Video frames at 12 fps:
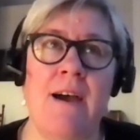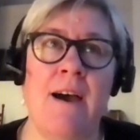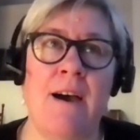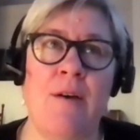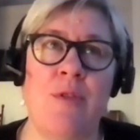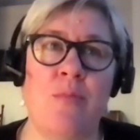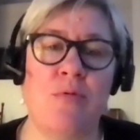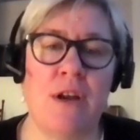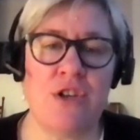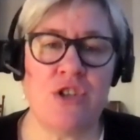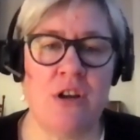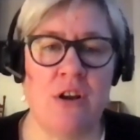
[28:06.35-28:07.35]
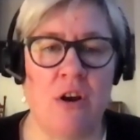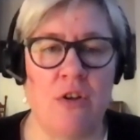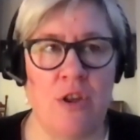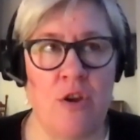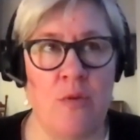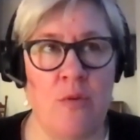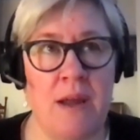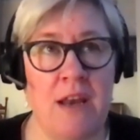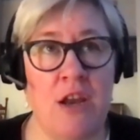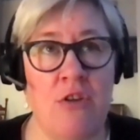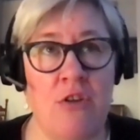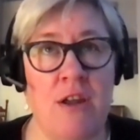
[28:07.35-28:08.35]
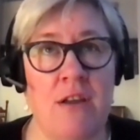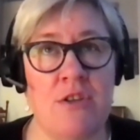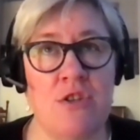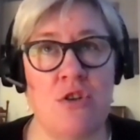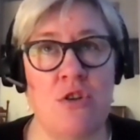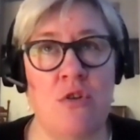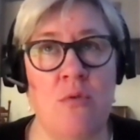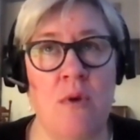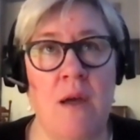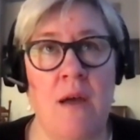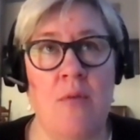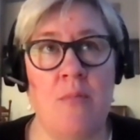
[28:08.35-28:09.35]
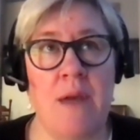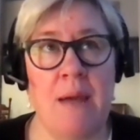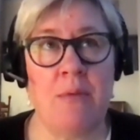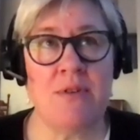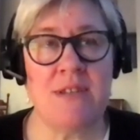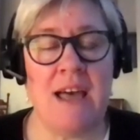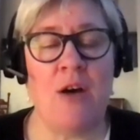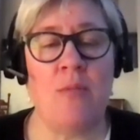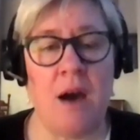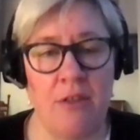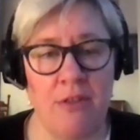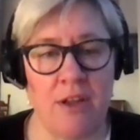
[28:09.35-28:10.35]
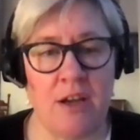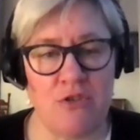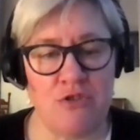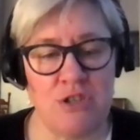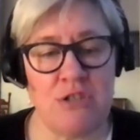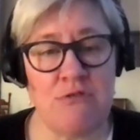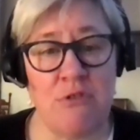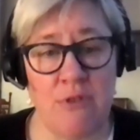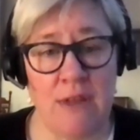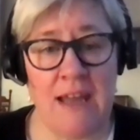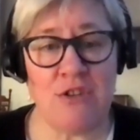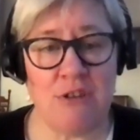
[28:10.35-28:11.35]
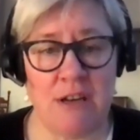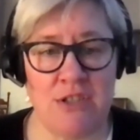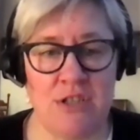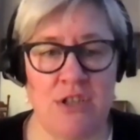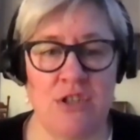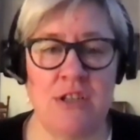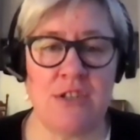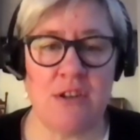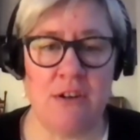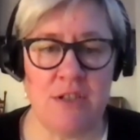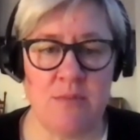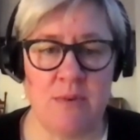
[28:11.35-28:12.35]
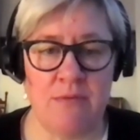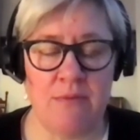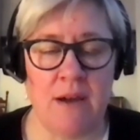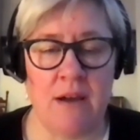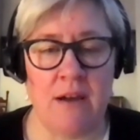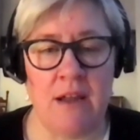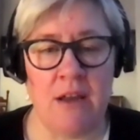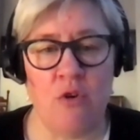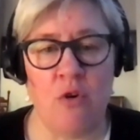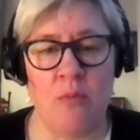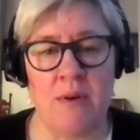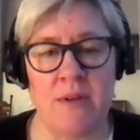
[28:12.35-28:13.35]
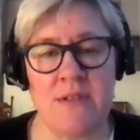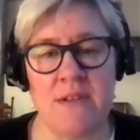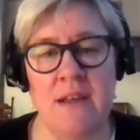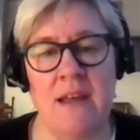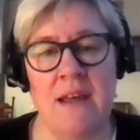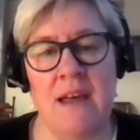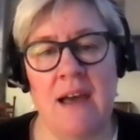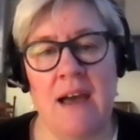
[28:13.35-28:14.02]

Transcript: The pressure on the European Union to be able to help other countries through their transition is going to be enormous.